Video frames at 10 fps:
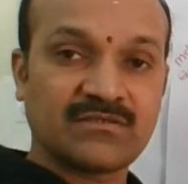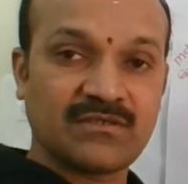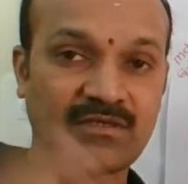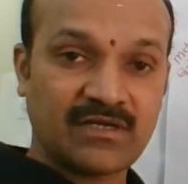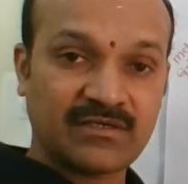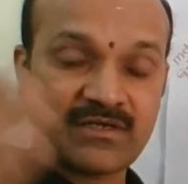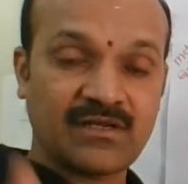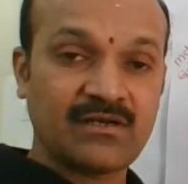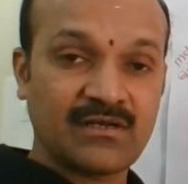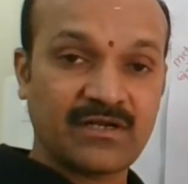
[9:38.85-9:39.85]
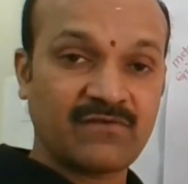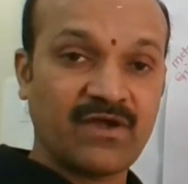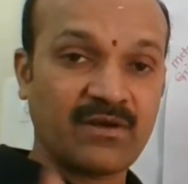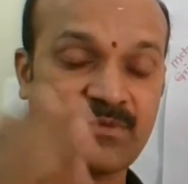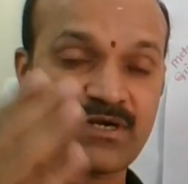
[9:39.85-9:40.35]
electrical
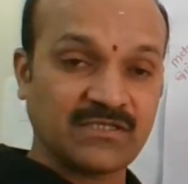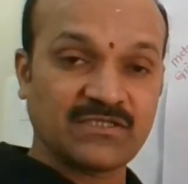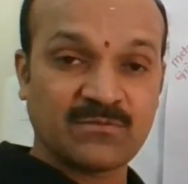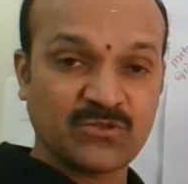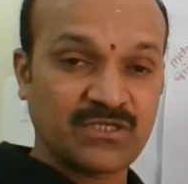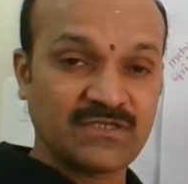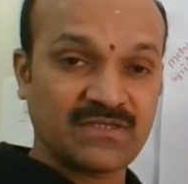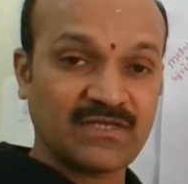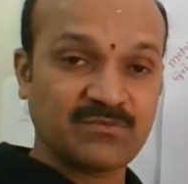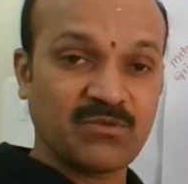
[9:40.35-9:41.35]
requirement consumption is less,